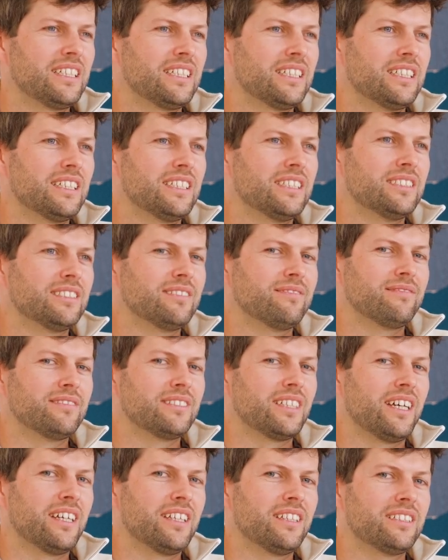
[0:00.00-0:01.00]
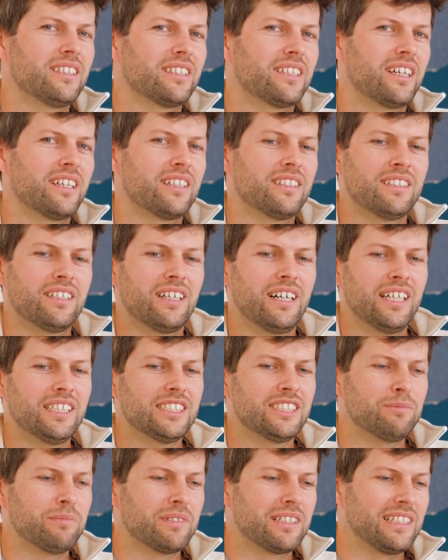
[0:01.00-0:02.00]
um, and again,
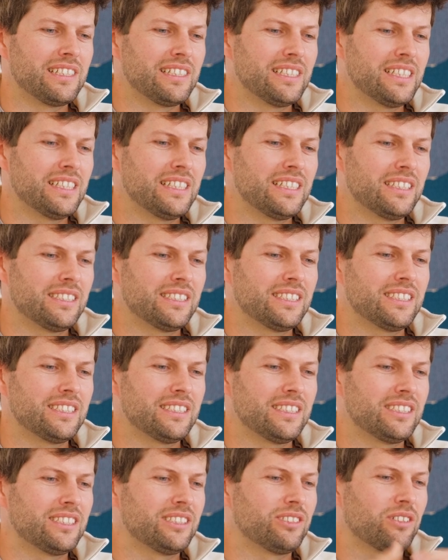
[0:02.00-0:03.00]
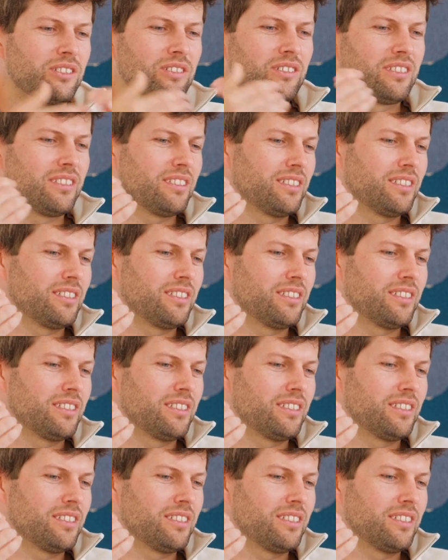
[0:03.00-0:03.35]
ultimately, it's it's not.